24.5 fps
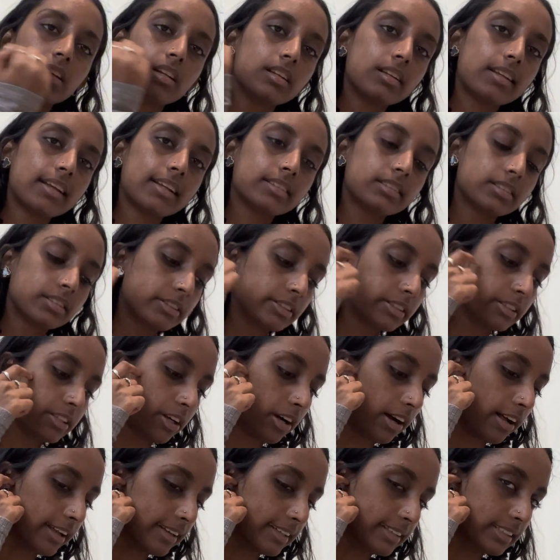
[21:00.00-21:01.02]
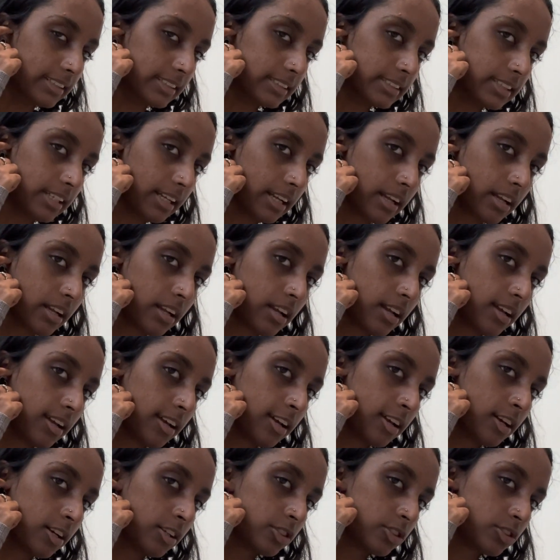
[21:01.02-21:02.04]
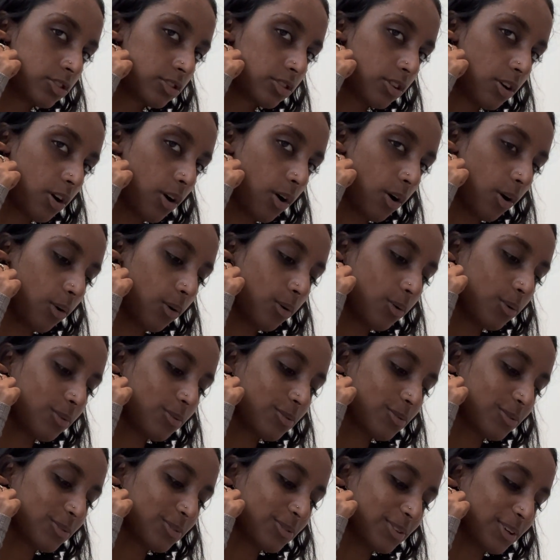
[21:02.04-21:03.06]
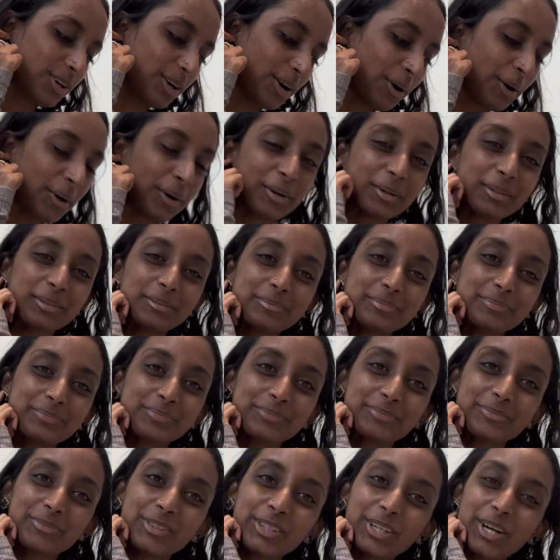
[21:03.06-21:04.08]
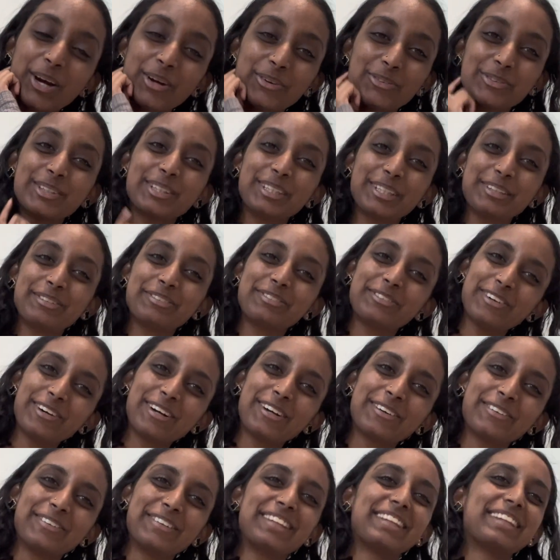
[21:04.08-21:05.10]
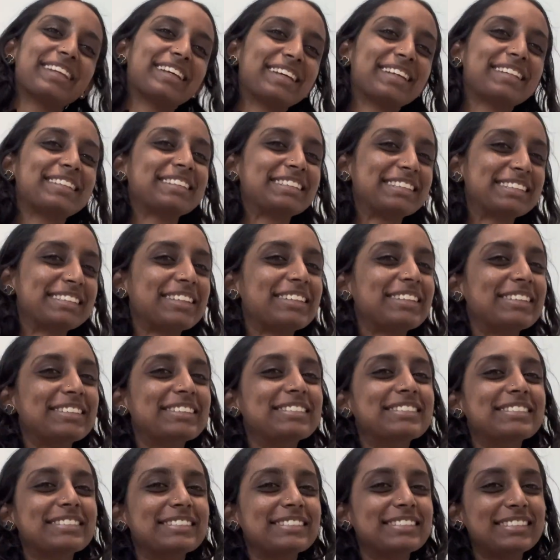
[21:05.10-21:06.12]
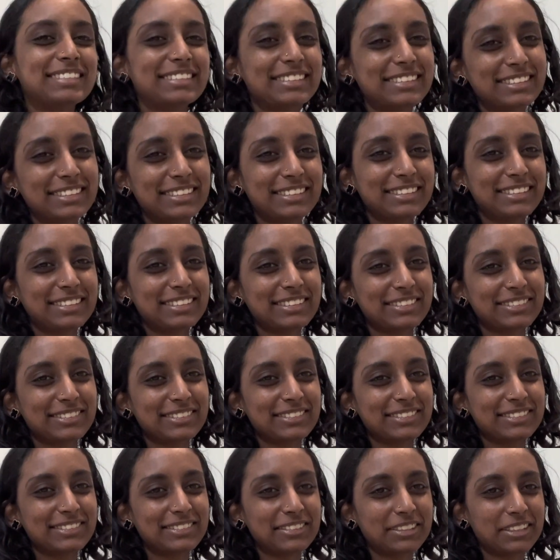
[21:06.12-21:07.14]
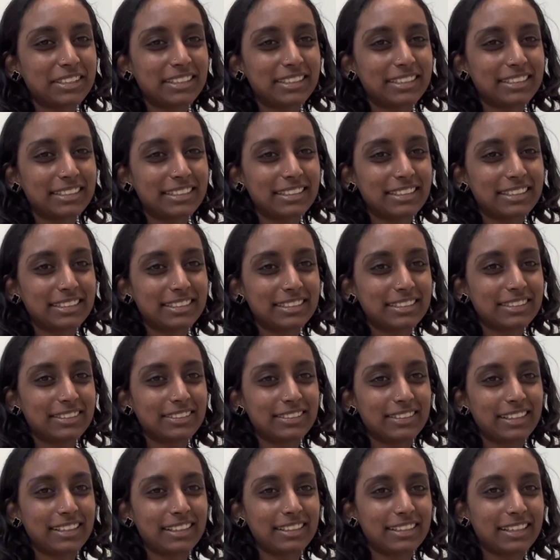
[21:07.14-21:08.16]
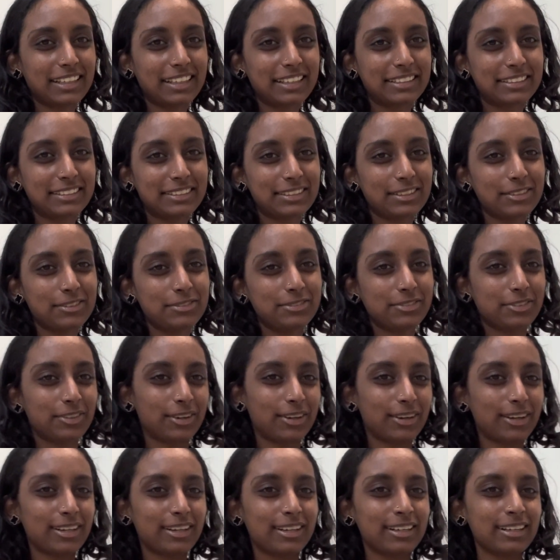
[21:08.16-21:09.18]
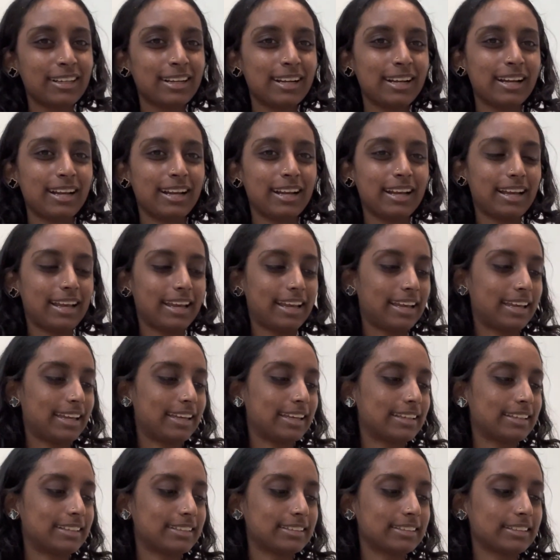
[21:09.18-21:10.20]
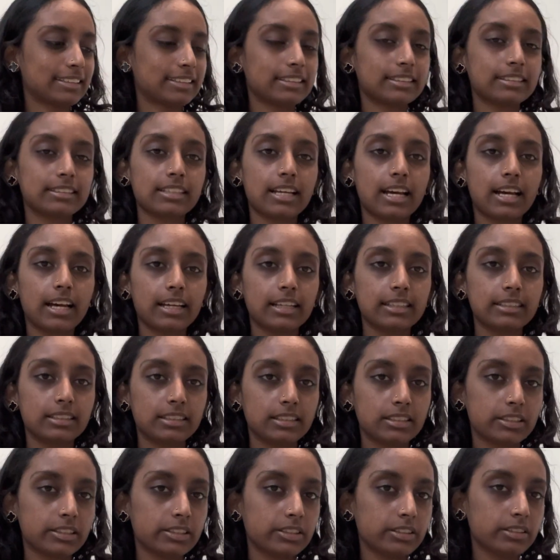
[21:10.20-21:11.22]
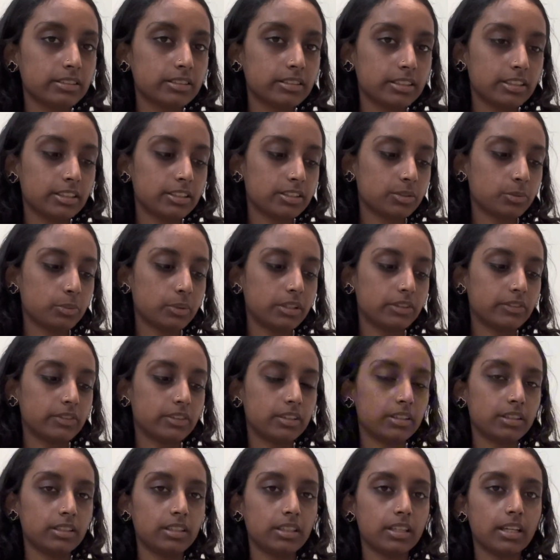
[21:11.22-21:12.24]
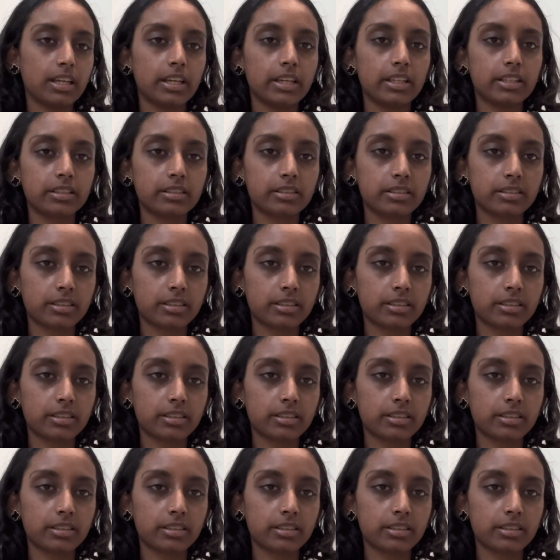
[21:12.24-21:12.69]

That's literally all I did today. So, we got really far with it. So this is what it's looking like so far. And I still need to weave in the ends.